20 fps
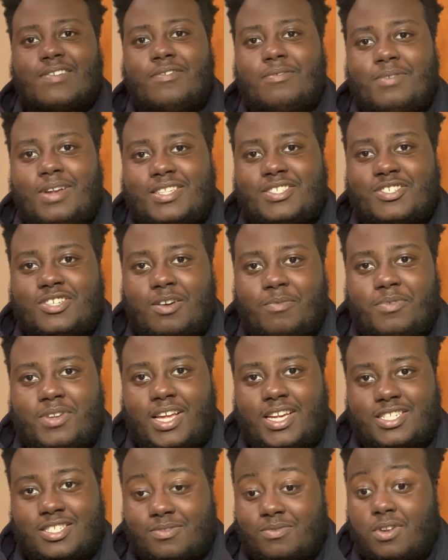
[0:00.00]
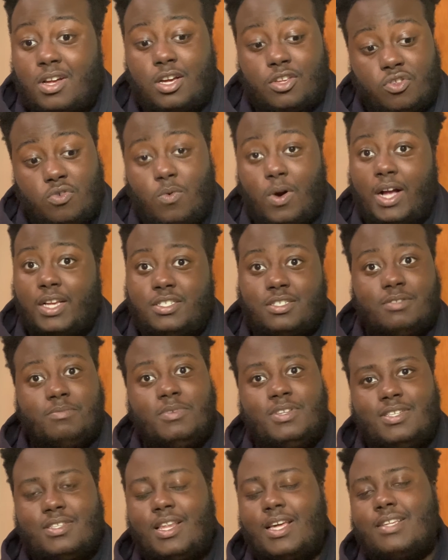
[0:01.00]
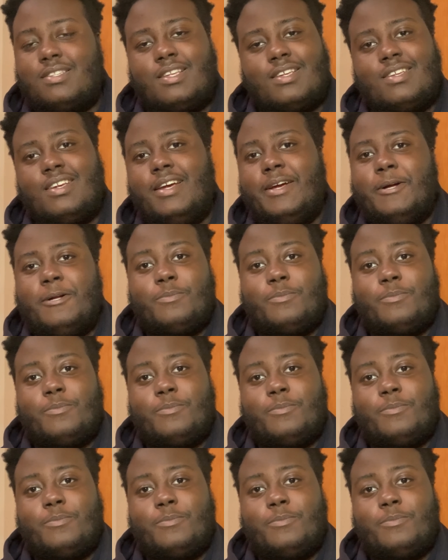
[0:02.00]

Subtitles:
I'm not just gonna be like, no, you watching me like that.